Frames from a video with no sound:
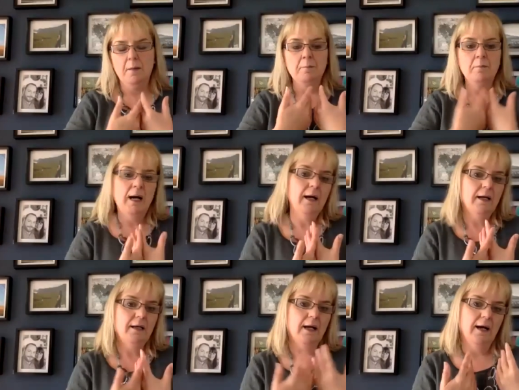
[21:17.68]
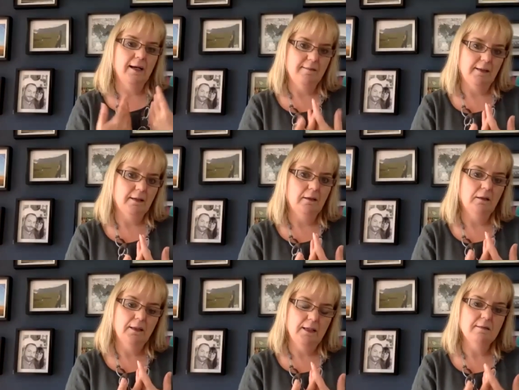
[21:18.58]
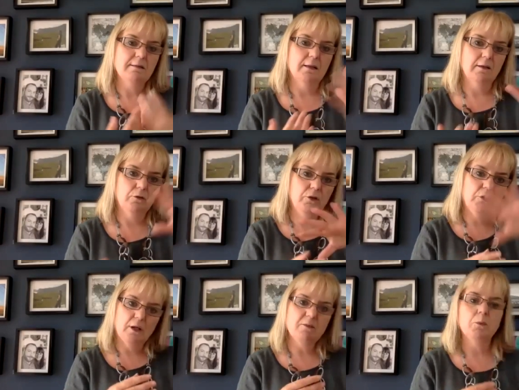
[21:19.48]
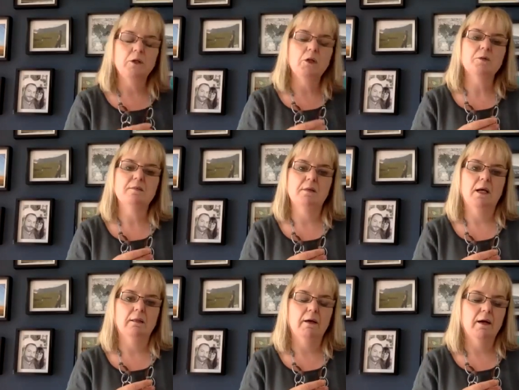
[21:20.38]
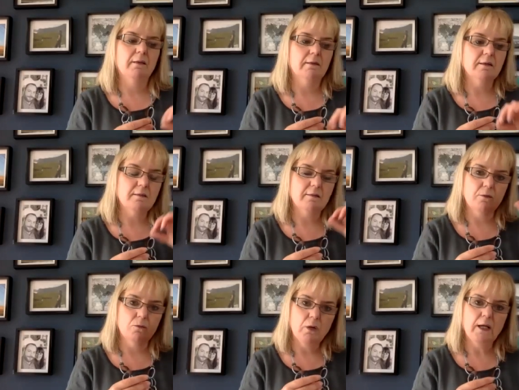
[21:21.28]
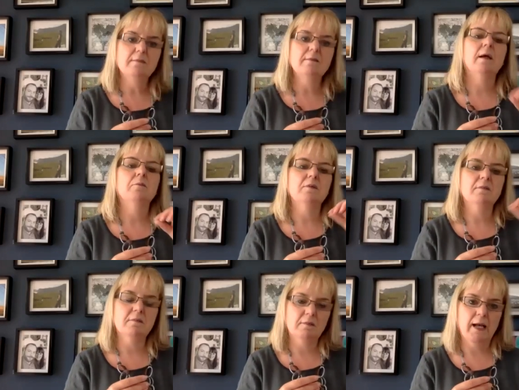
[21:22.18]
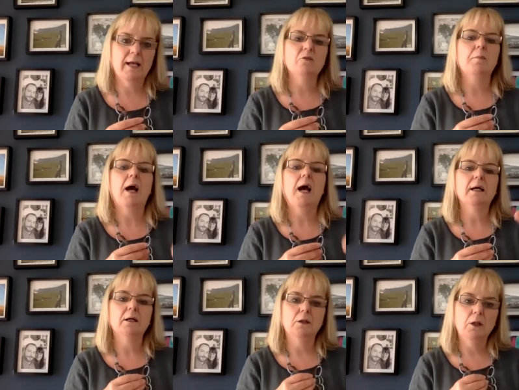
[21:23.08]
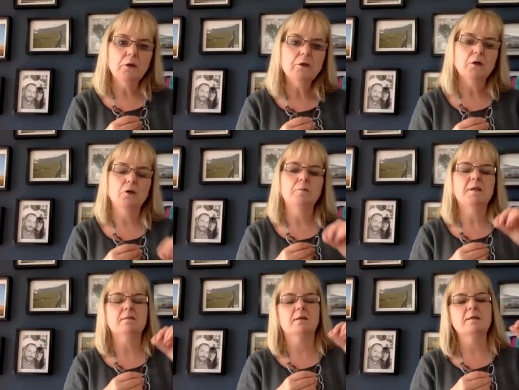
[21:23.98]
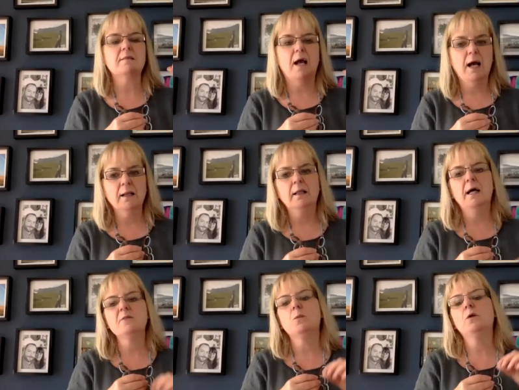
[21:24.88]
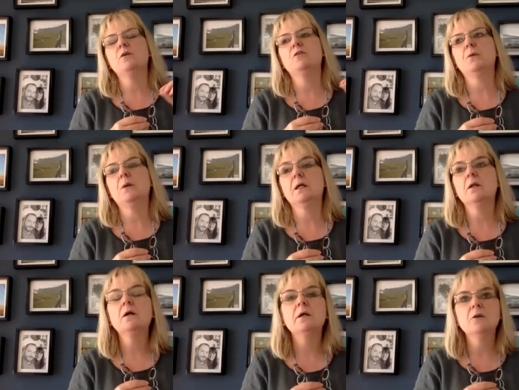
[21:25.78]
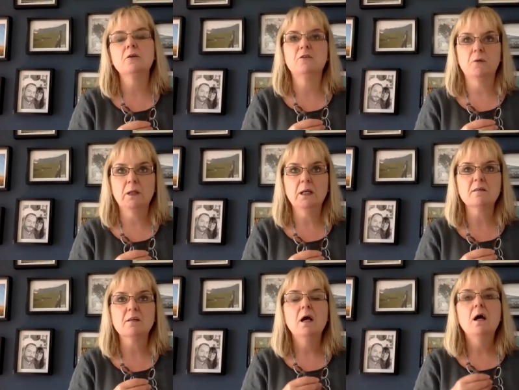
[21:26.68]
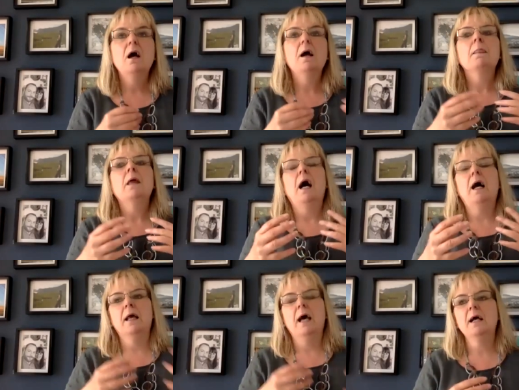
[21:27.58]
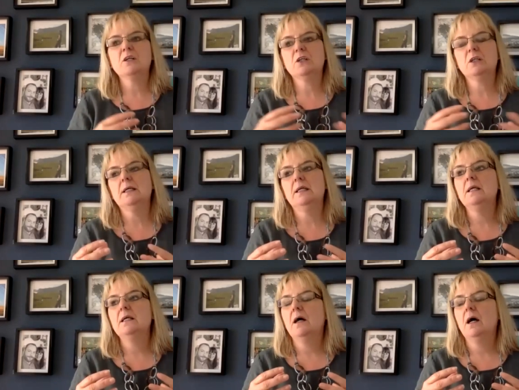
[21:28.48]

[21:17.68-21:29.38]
my ideal is that just what you were saying there, that this is the right time to stand back, look at your business, analyze what you're doing and how you're doing it, and actually,